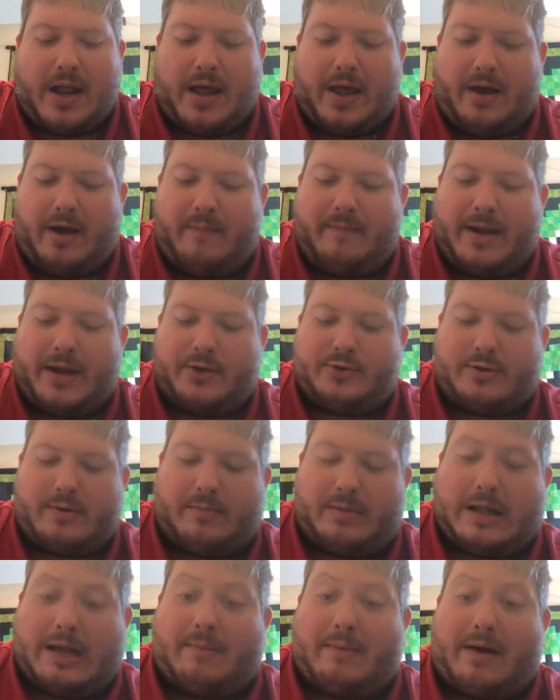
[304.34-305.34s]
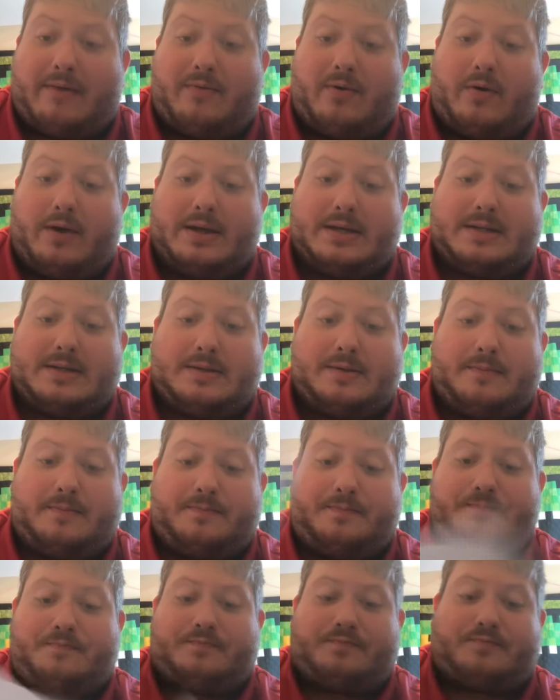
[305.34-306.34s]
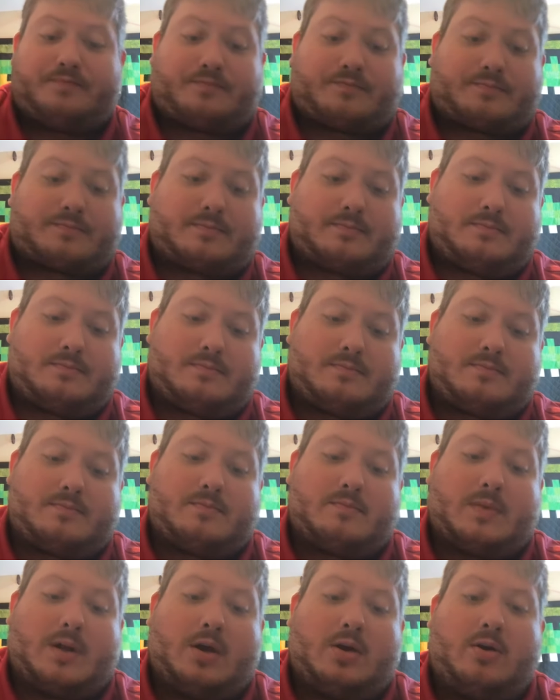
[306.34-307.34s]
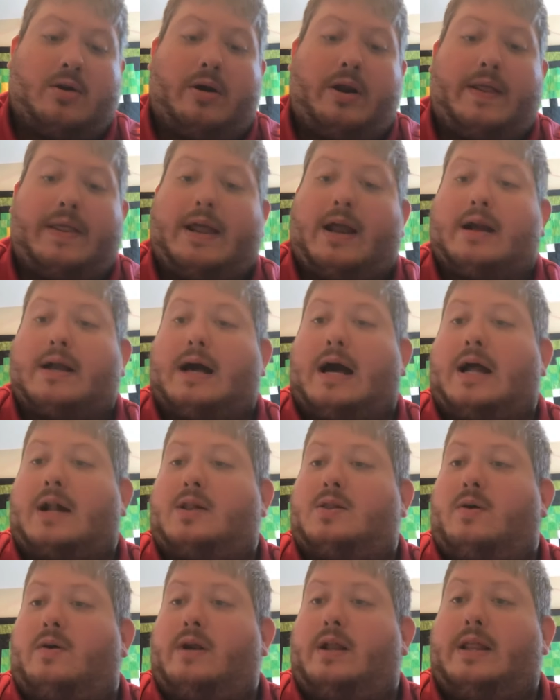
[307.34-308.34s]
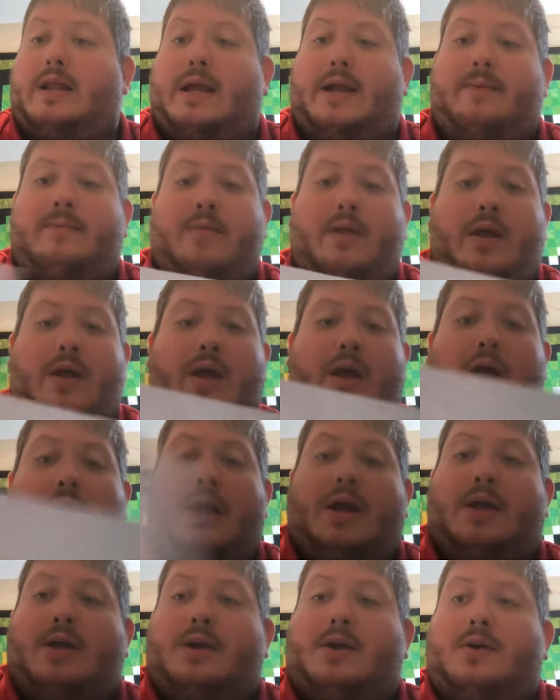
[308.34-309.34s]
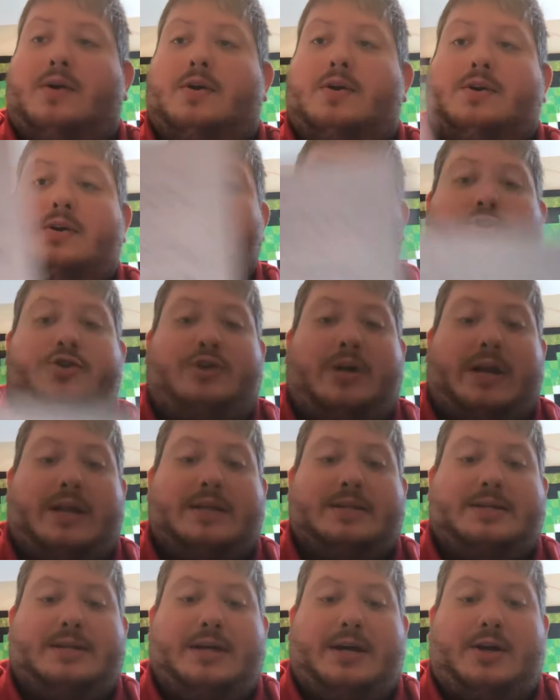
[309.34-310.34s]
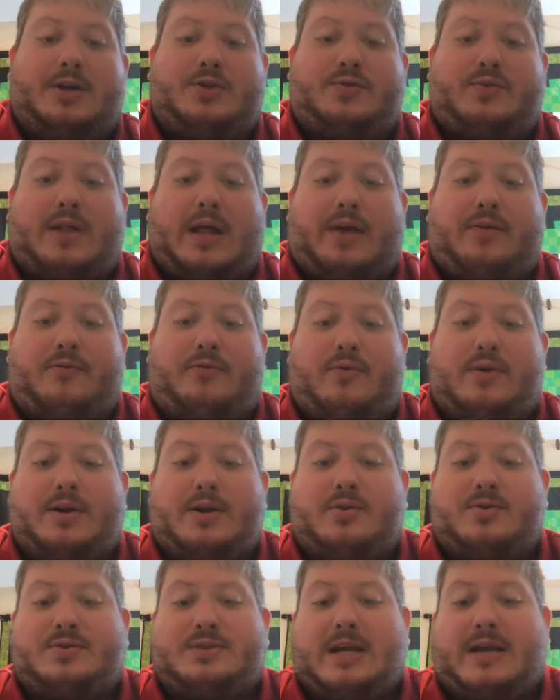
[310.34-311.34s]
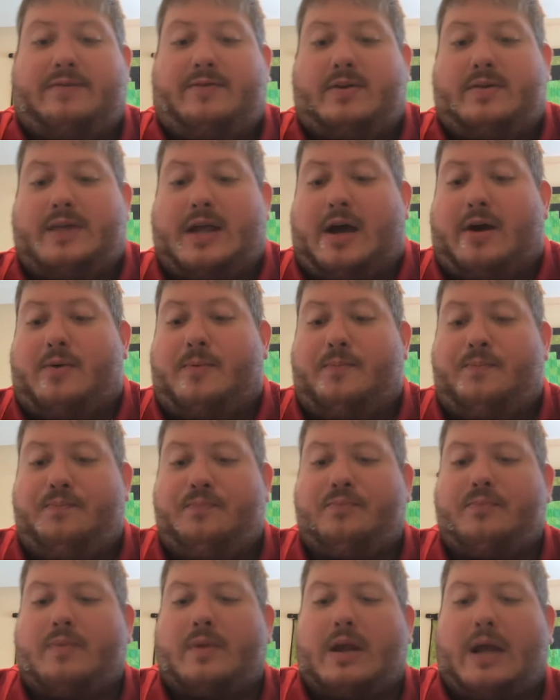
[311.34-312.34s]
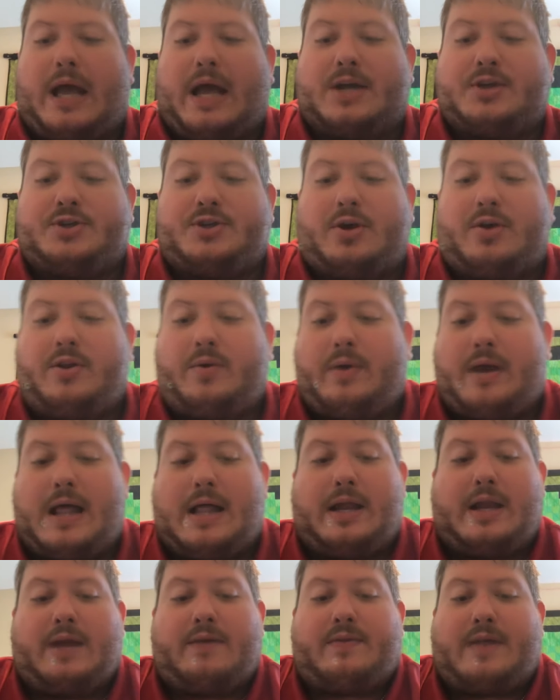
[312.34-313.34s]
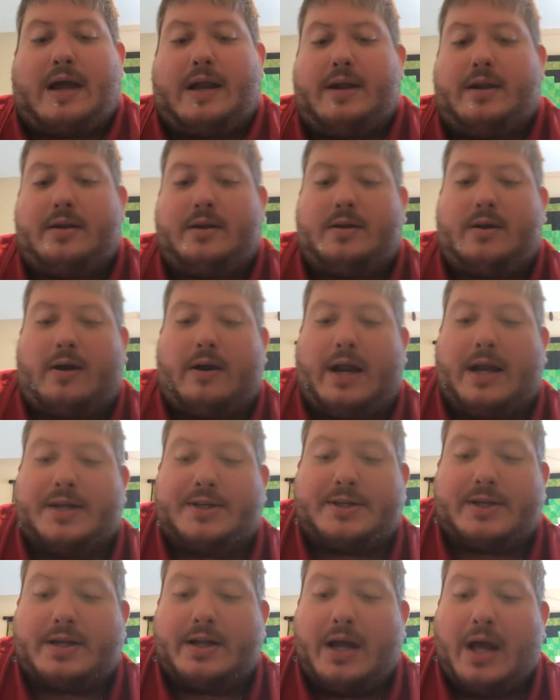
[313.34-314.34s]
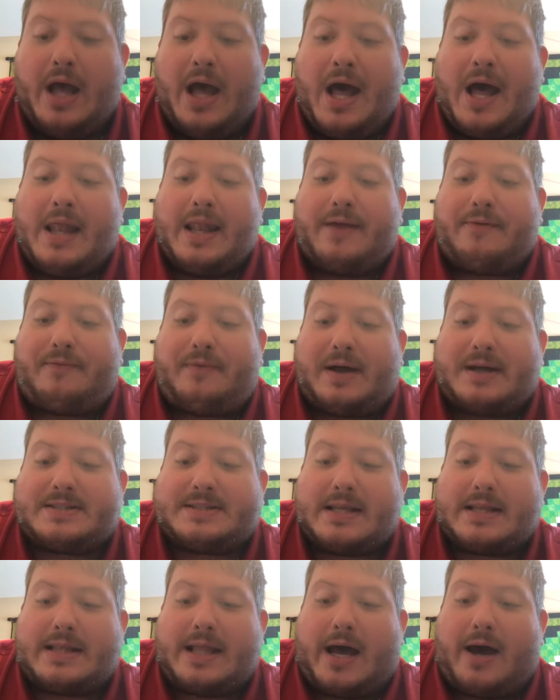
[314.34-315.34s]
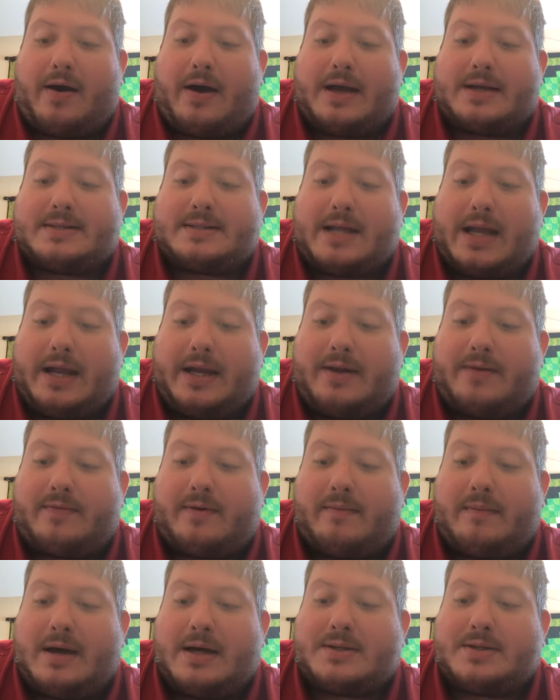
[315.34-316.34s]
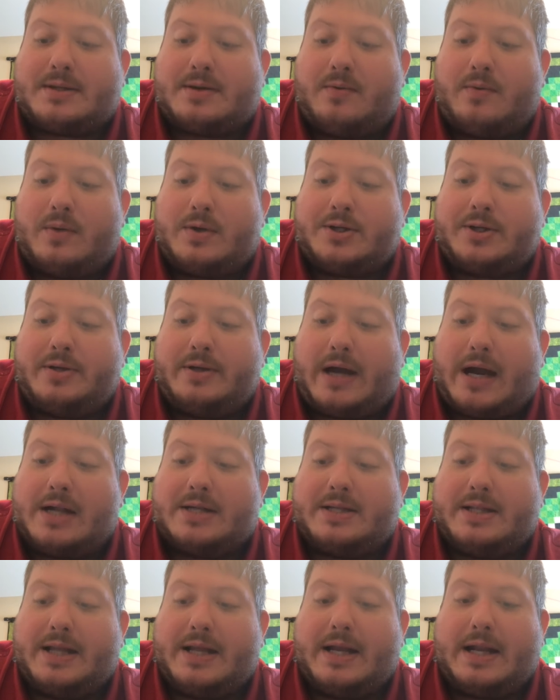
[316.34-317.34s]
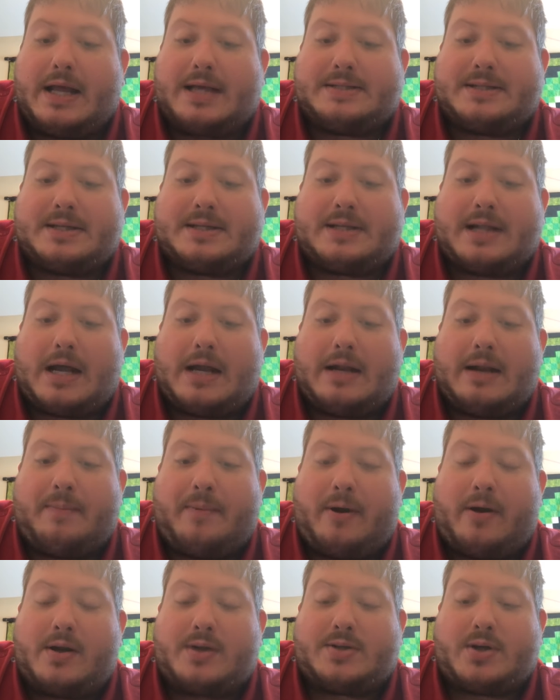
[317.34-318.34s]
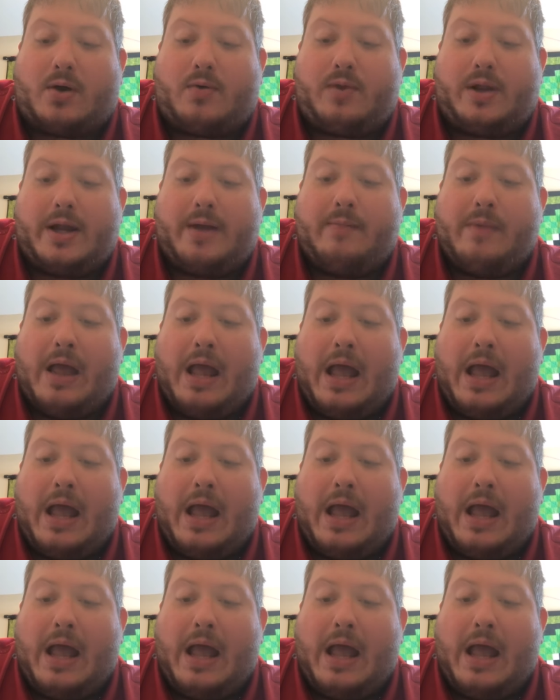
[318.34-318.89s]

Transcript: hell may tremble at my voice. Glory to thee, our God, glory to thee. Shedding tears for thy friend, O Savior, thou hast shown the reality of thine incarnation. The flesh that thou hast taken from us was united to thee in essence, not in appearance only.